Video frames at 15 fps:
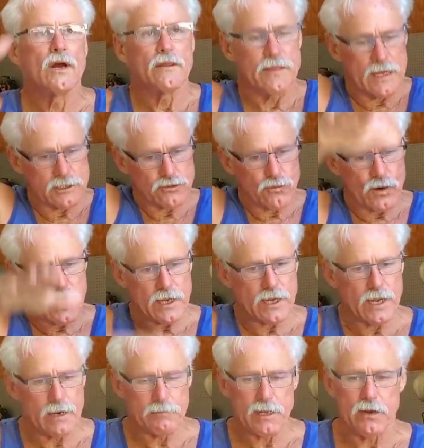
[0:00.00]
That's why it
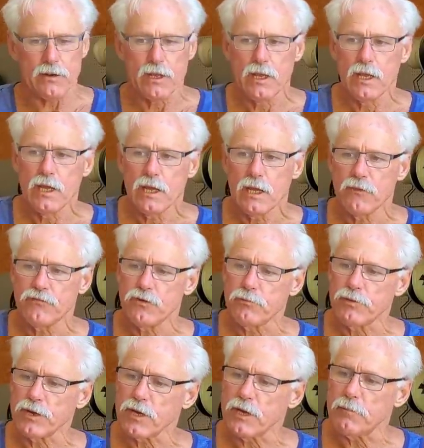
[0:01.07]
came down. If you
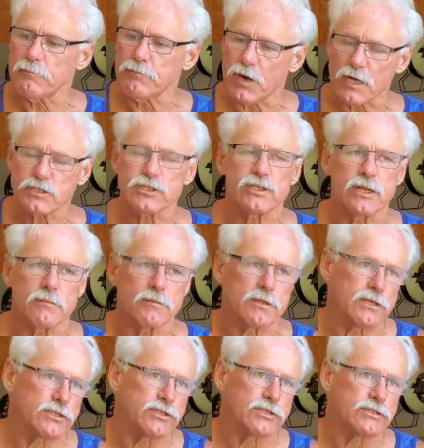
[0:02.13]
bring up botched
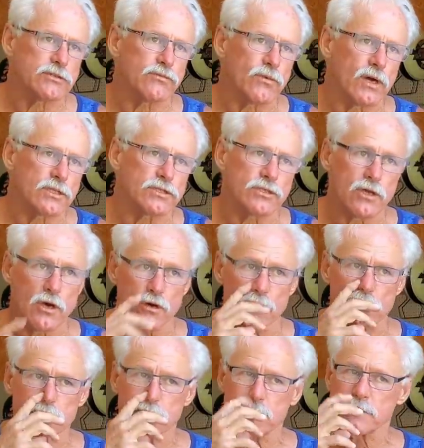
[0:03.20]
demolitions and watch
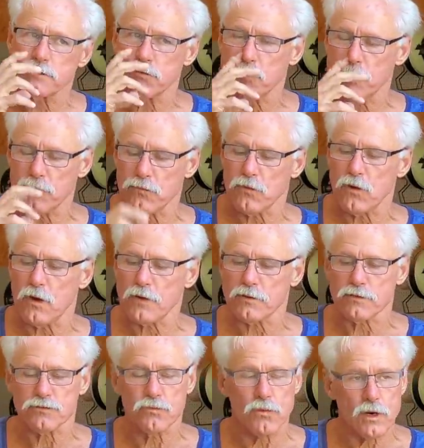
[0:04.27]
those, things that went wrong,
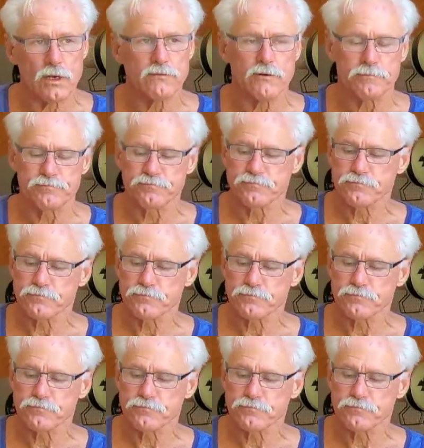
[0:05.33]
there's one of them